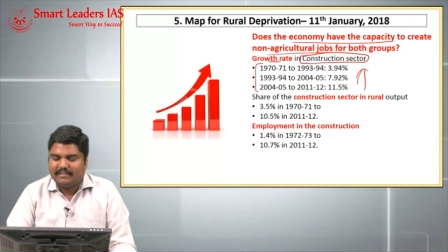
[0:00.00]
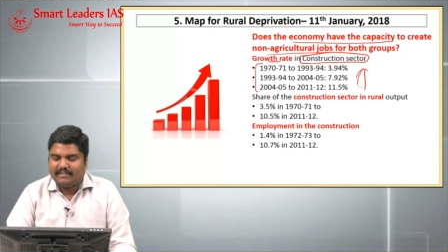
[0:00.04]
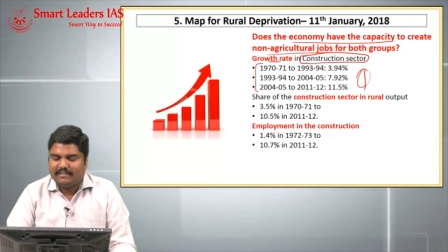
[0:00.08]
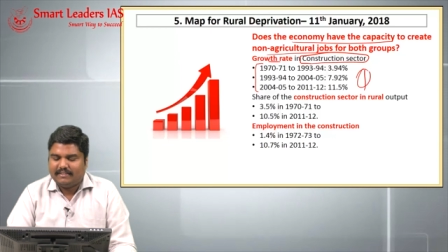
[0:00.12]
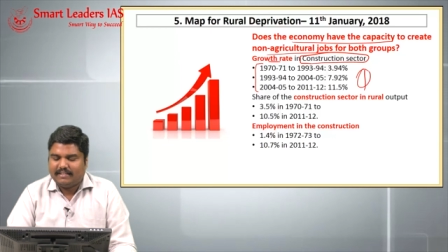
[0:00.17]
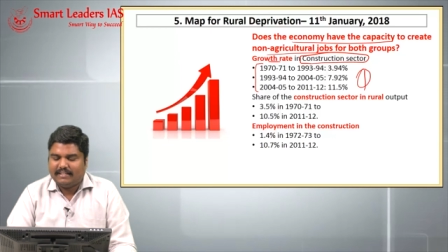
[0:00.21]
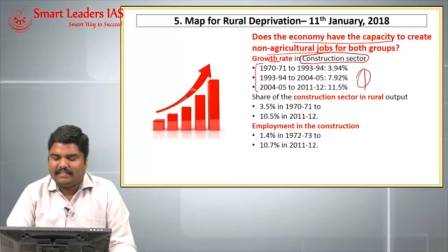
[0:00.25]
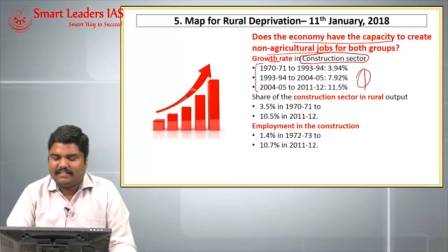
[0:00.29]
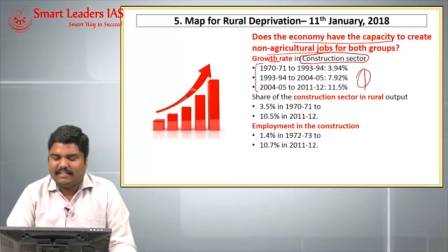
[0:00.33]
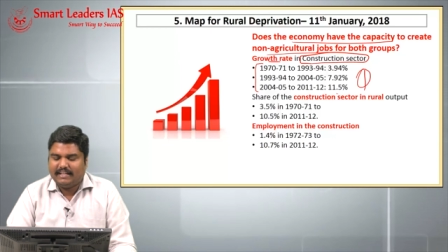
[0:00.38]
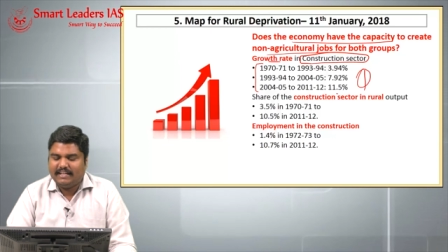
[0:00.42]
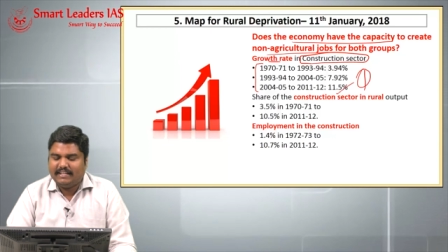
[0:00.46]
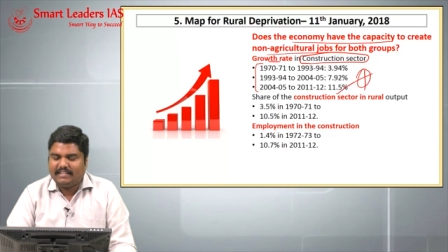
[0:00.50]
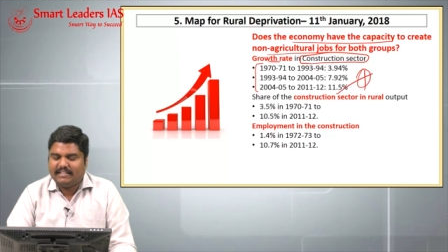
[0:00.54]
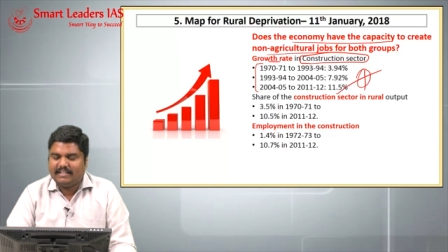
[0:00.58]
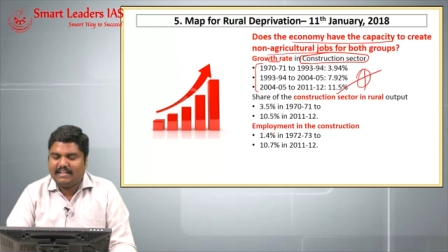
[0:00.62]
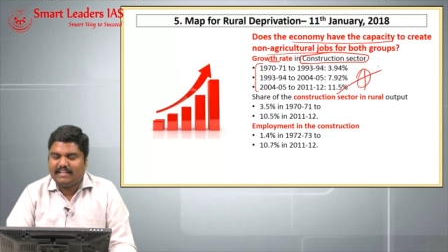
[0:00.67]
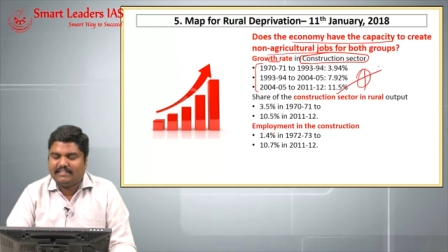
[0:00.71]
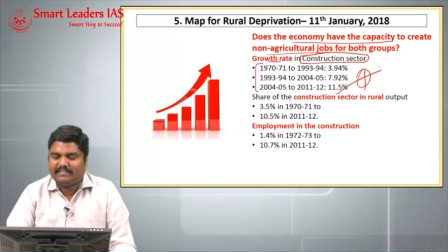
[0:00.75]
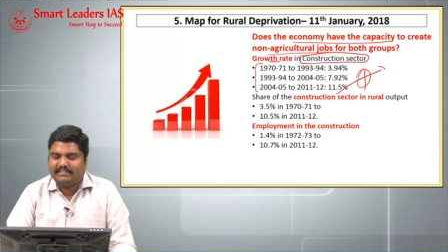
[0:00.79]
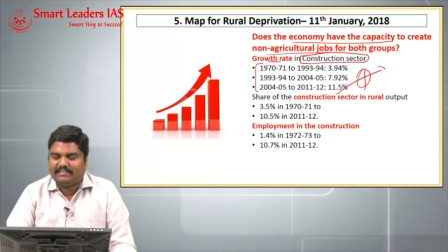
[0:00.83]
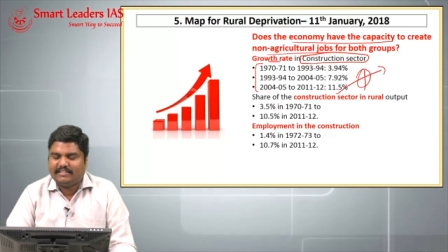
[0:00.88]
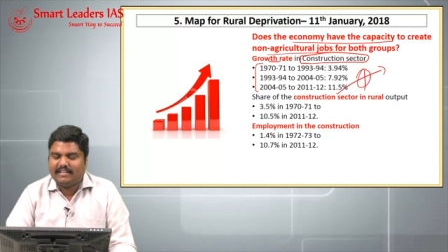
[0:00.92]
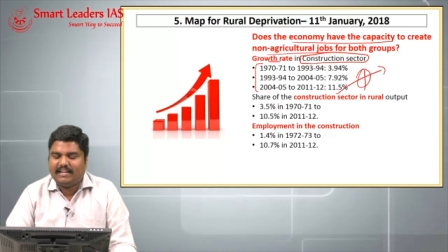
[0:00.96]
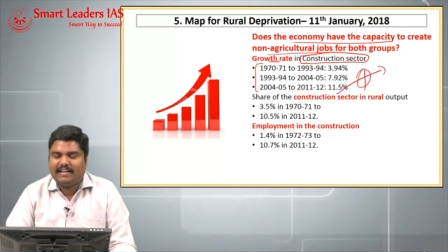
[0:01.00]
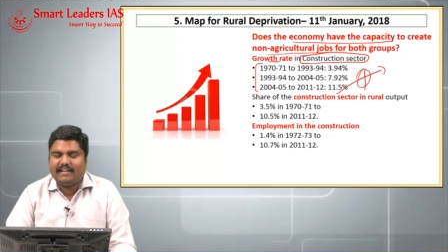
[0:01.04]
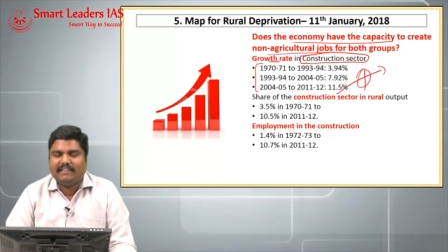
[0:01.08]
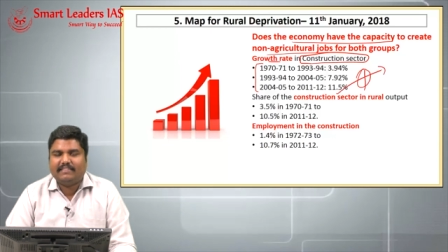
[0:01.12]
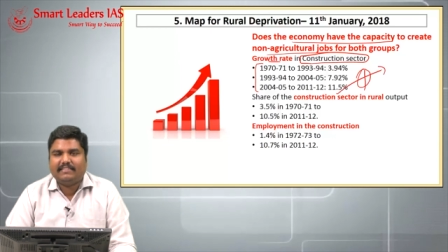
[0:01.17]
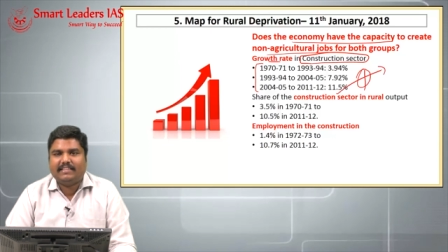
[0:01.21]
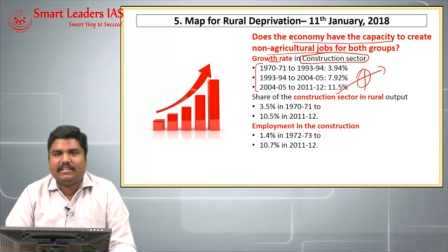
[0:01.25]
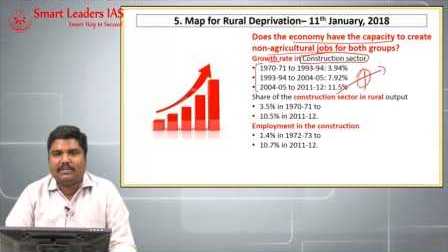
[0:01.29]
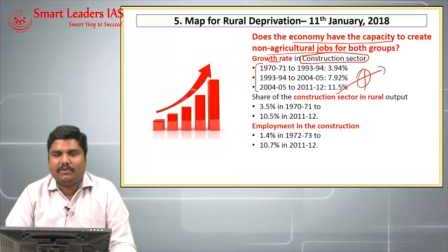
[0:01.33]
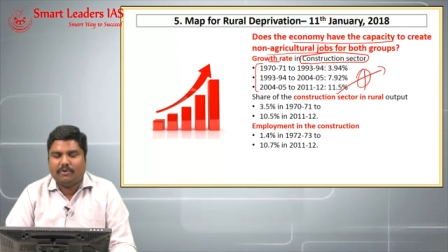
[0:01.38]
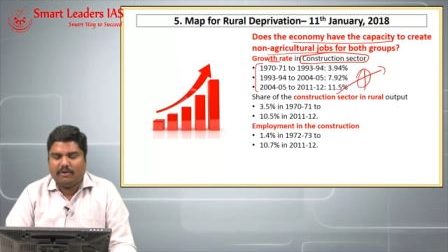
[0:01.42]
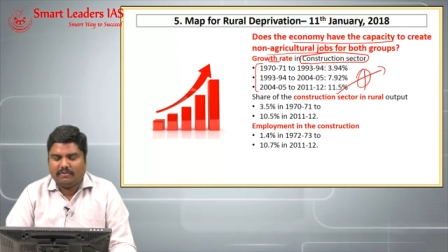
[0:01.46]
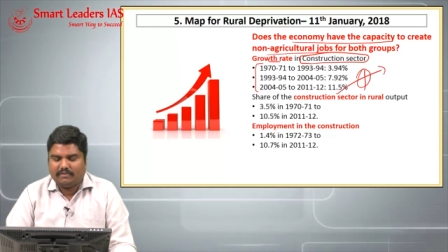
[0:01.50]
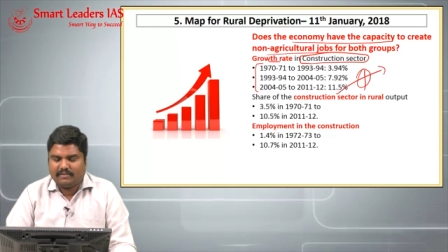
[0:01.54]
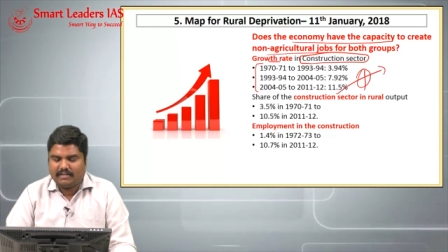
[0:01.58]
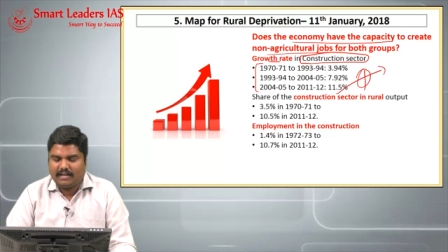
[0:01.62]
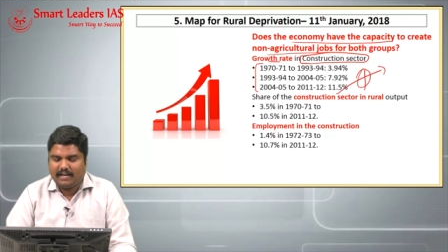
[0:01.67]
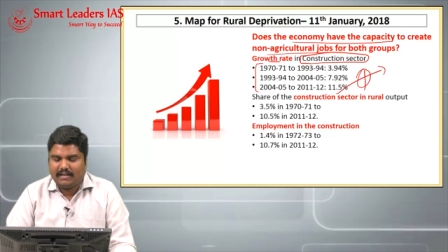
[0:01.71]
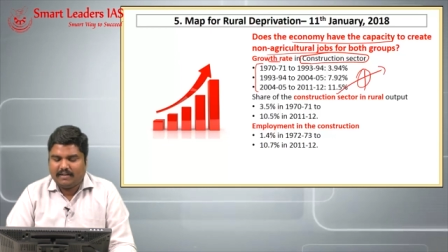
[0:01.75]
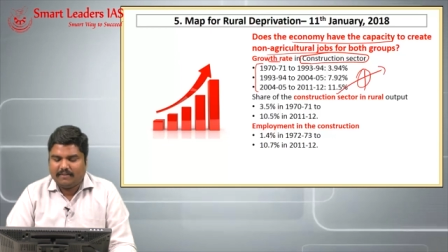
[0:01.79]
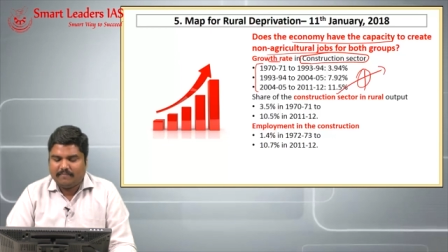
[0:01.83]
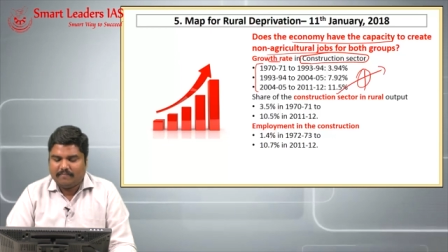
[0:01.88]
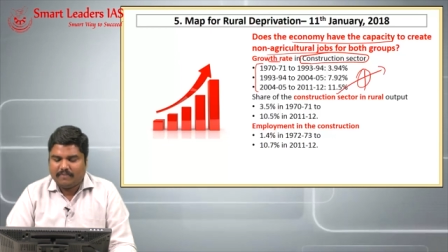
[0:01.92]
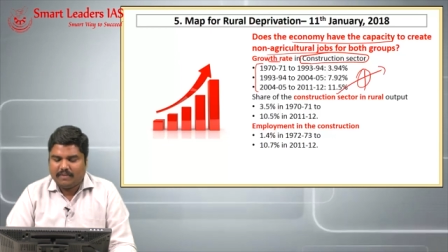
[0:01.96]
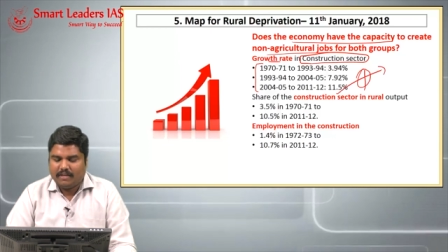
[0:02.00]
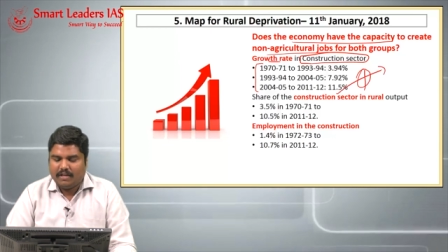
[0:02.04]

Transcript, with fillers: there is an increase seen in the growth rate